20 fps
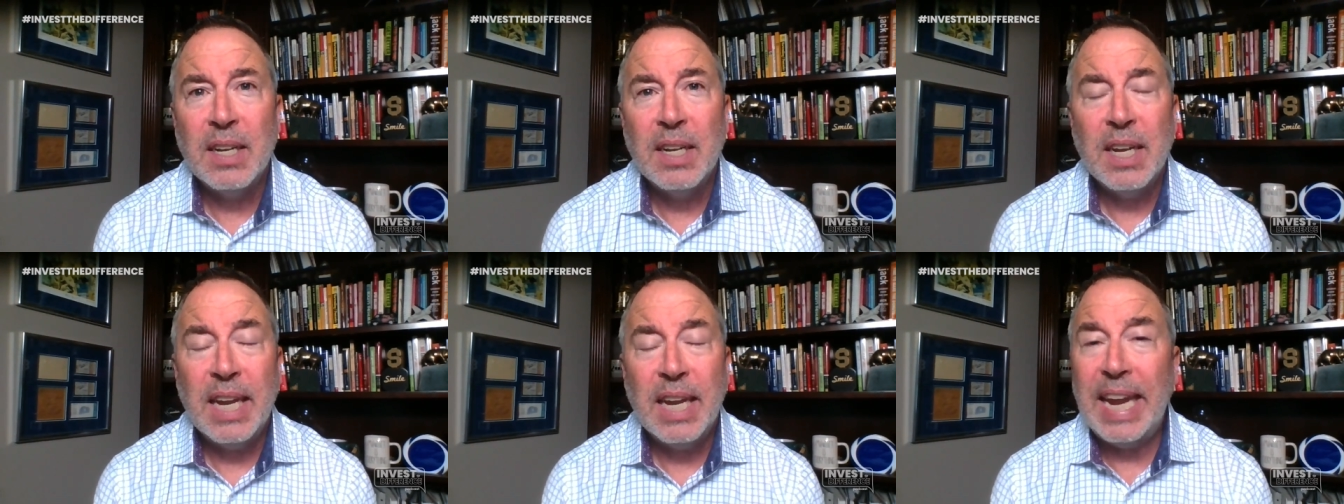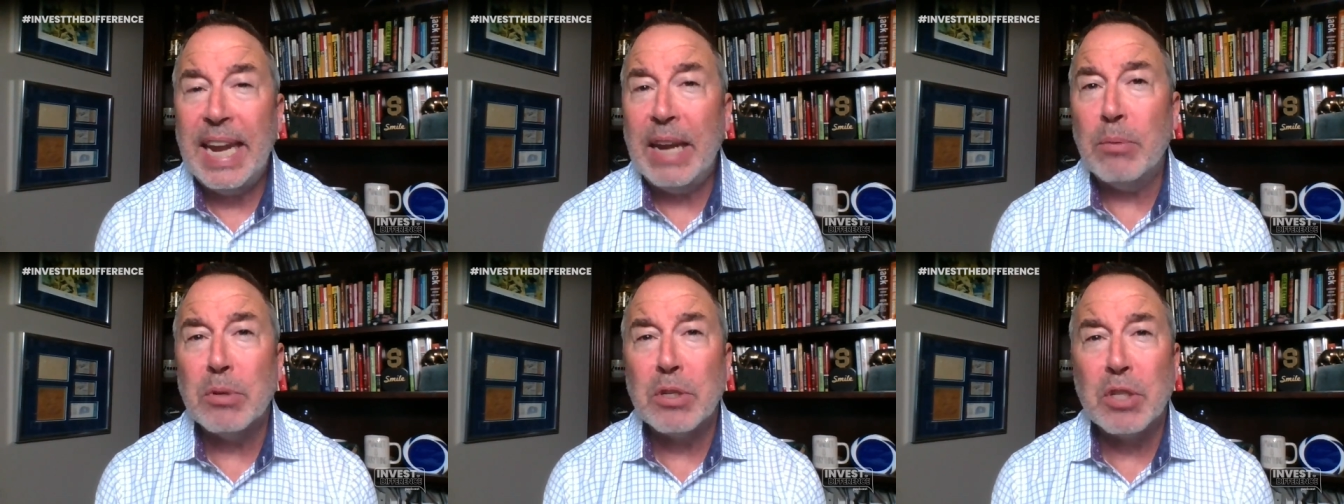
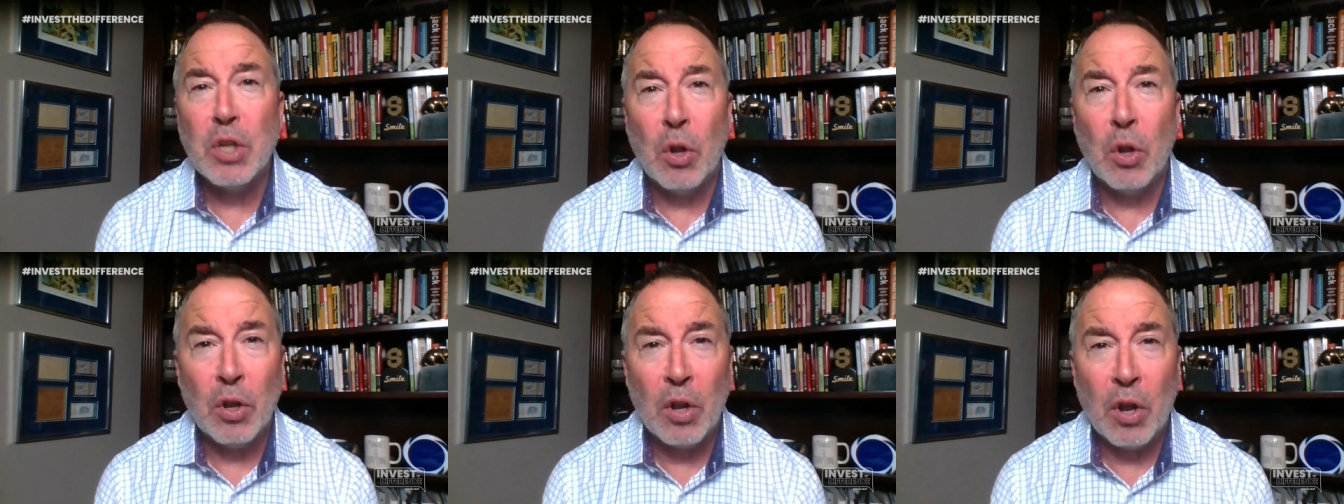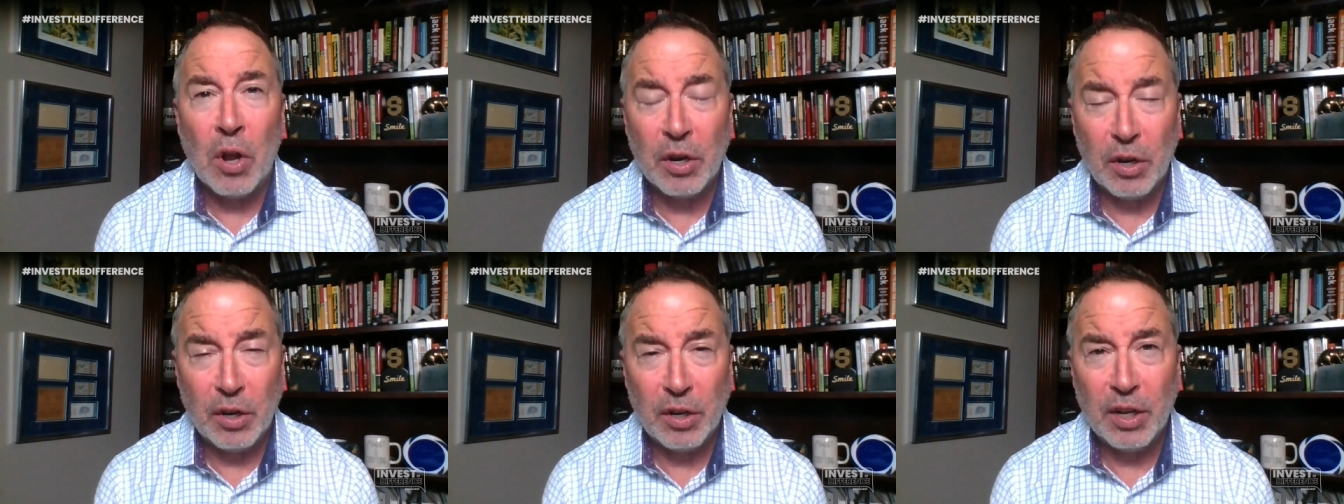He was no
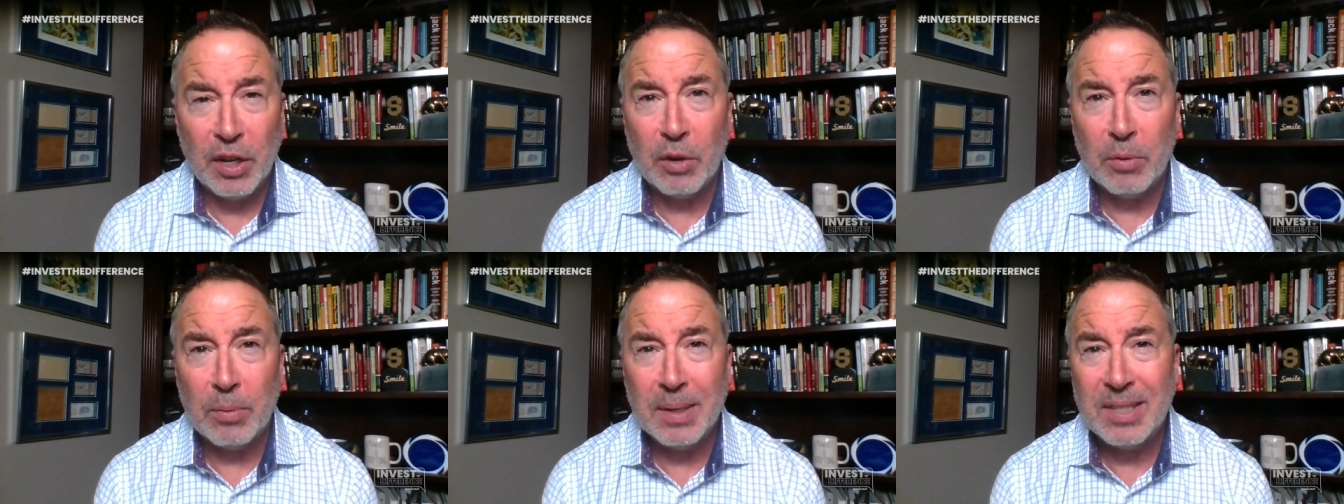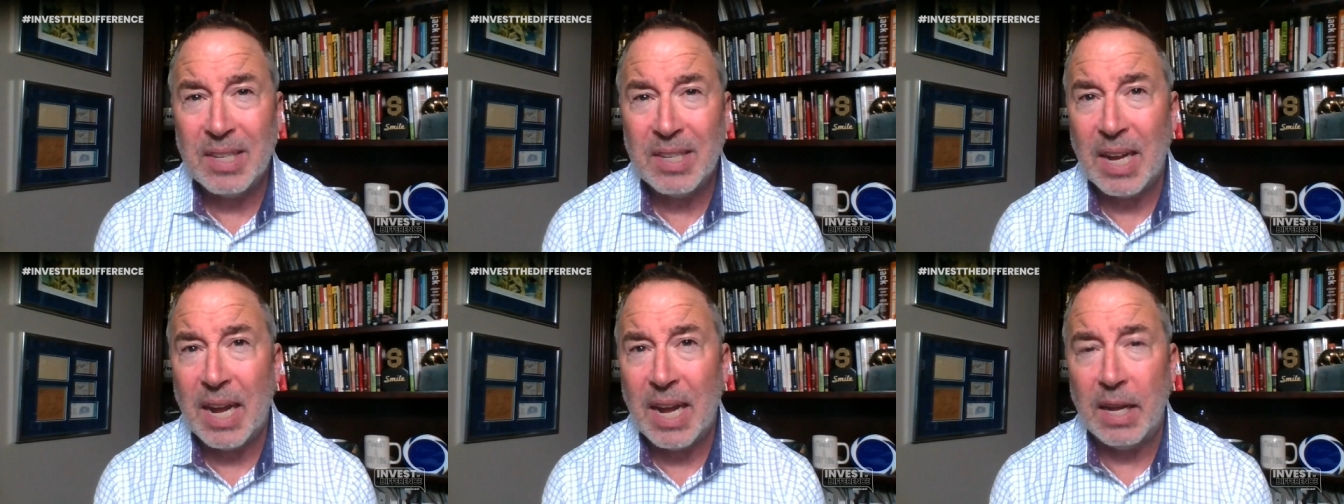longer going to
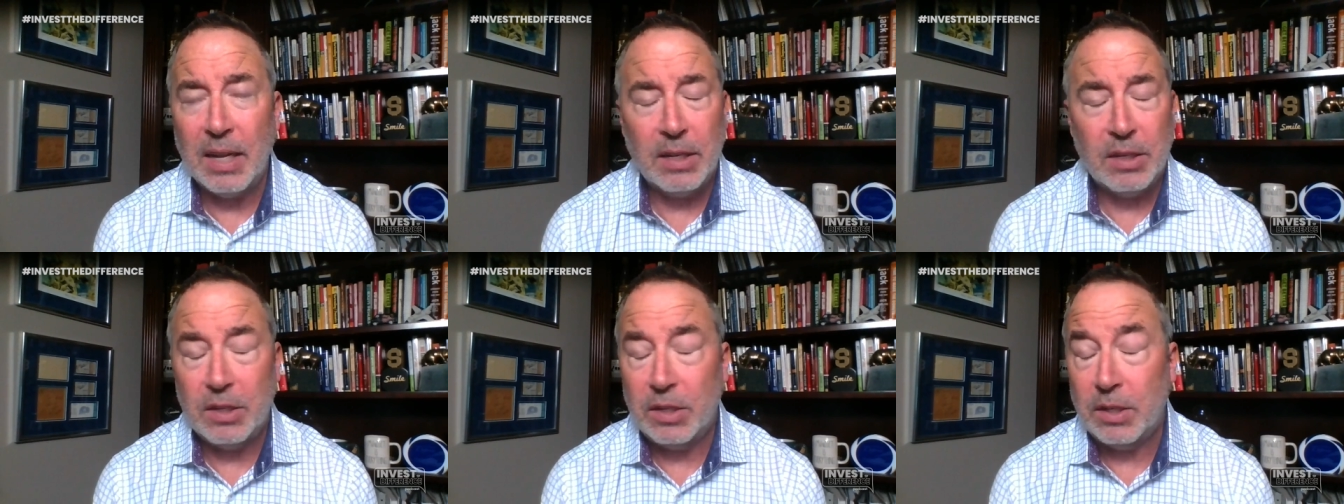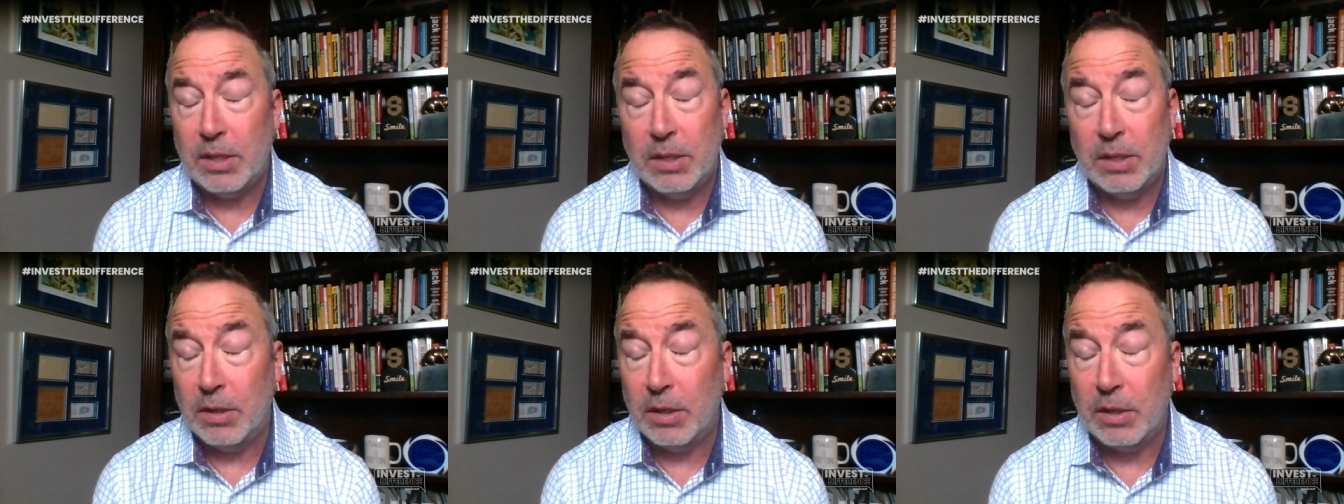retire,
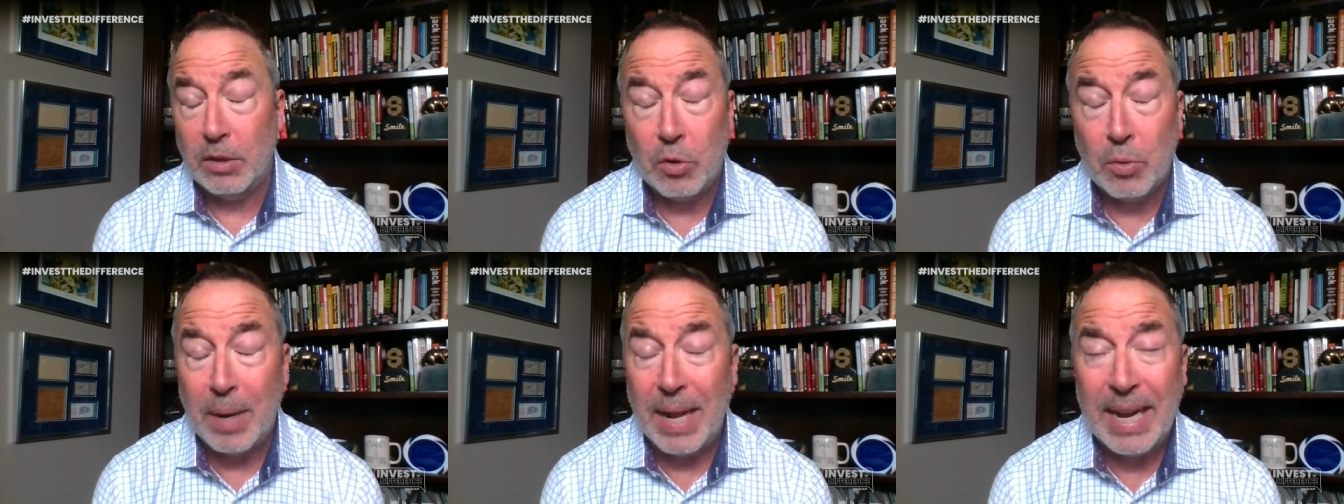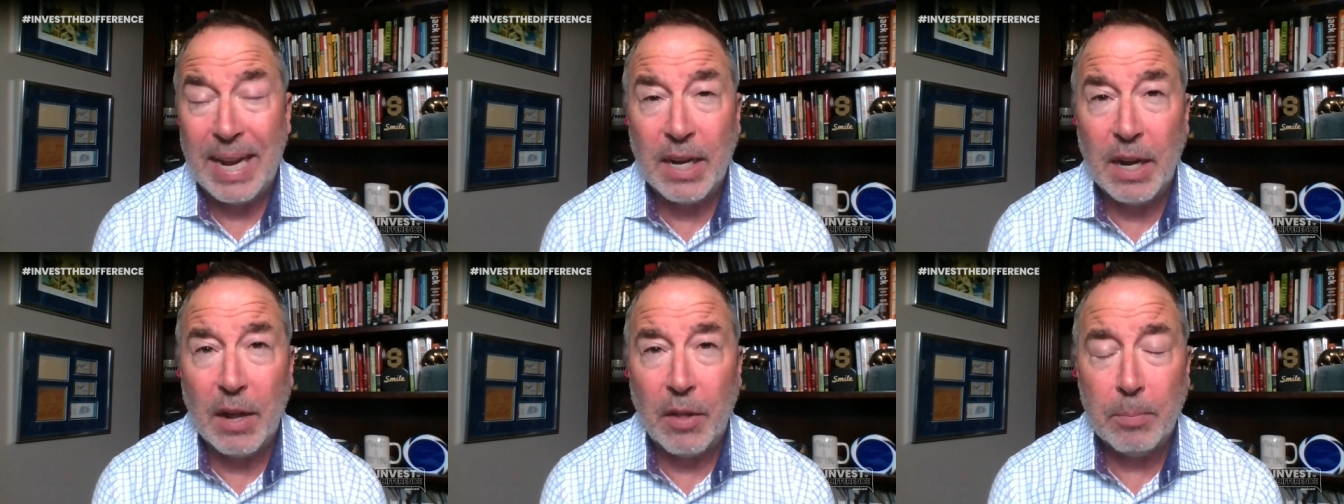uh,
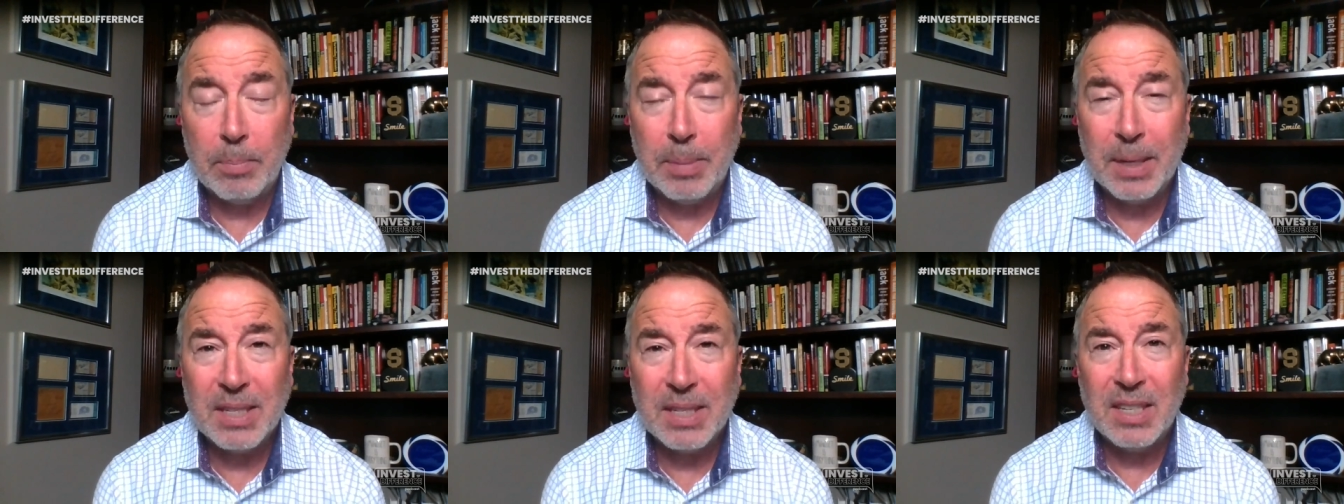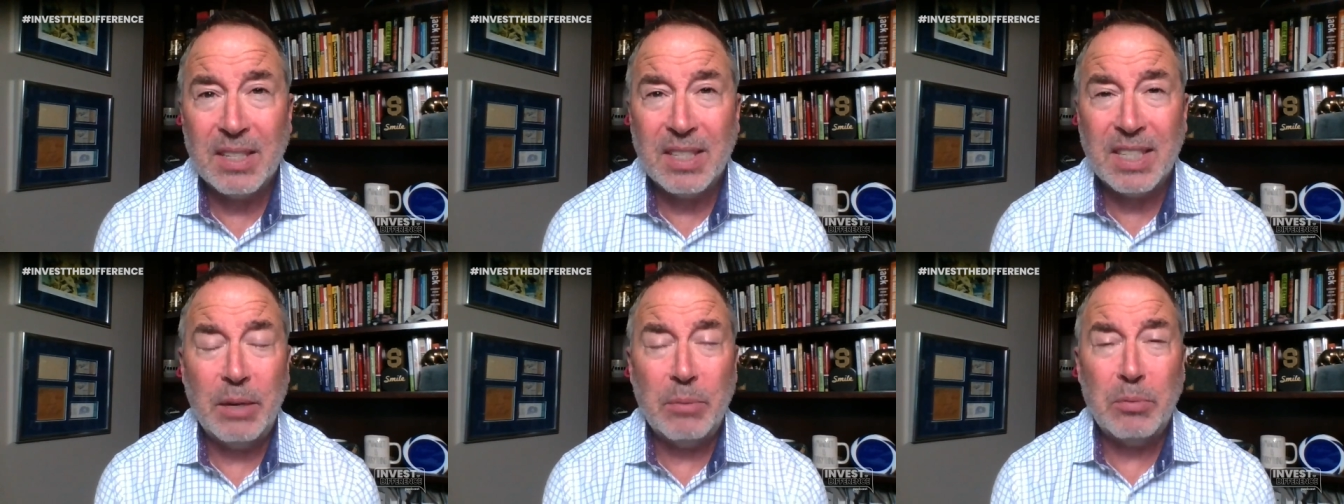create another
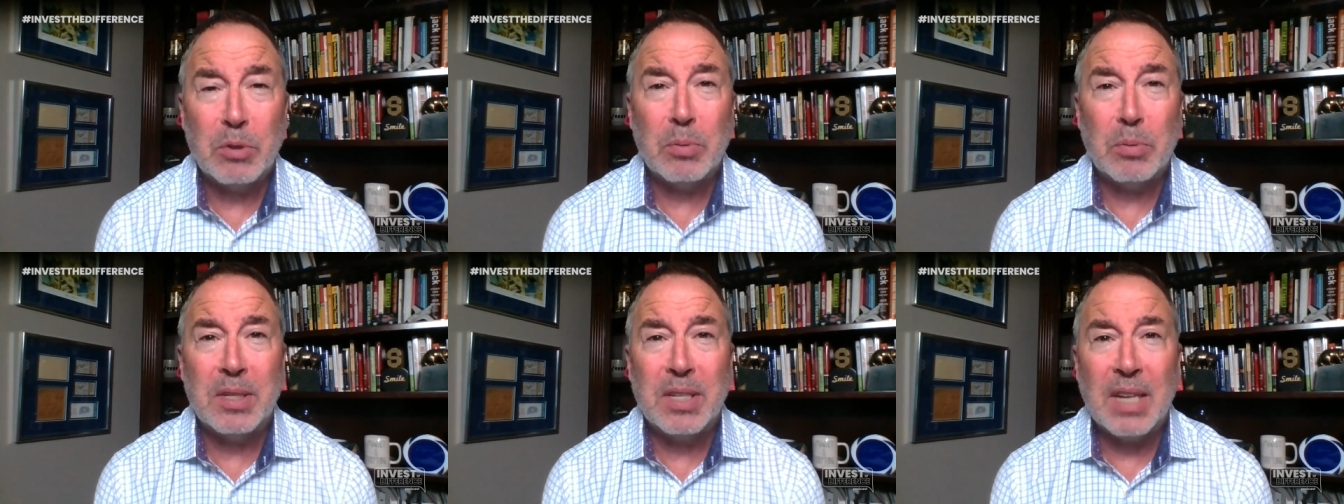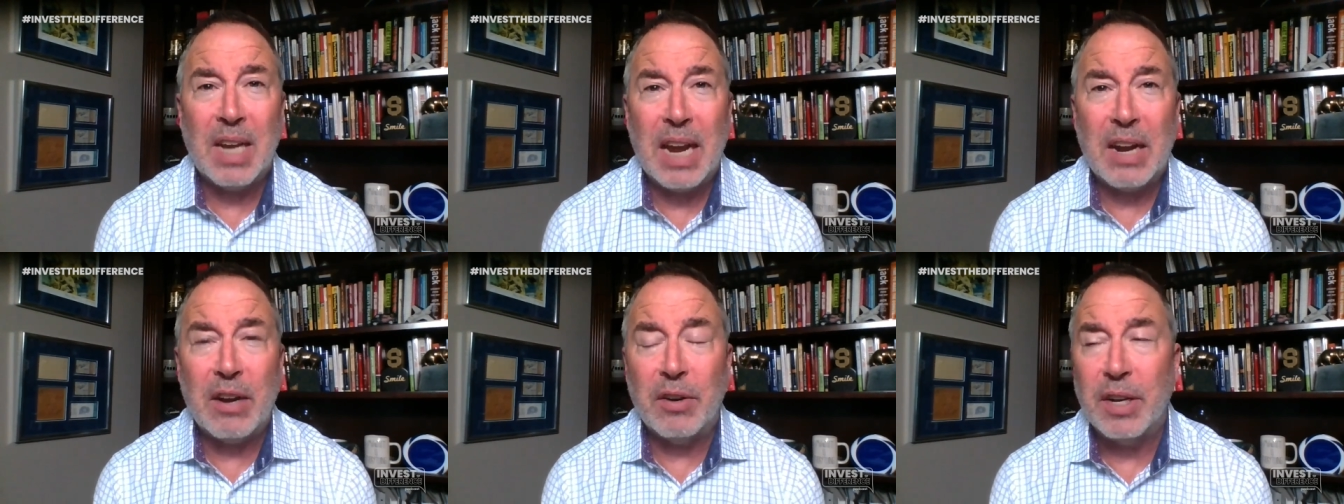business. He was
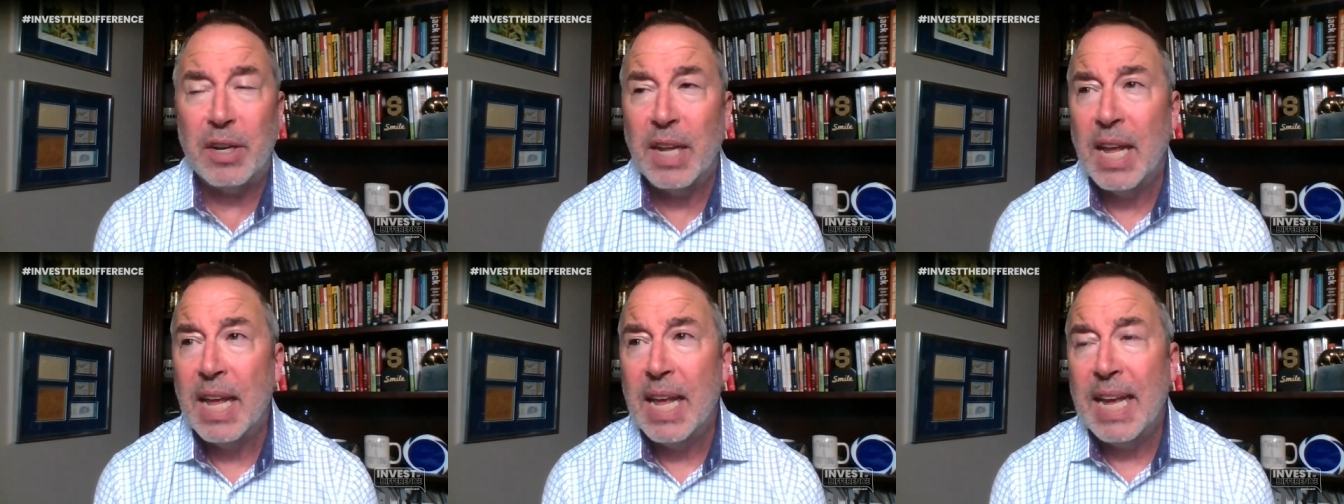retired.